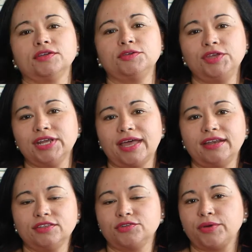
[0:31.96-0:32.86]

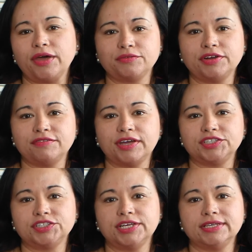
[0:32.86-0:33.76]
Communicating throughout the
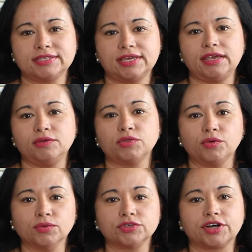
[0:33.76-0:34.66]
renovation is key with
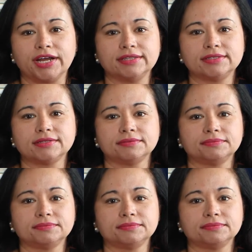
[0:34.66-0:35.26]
all trades.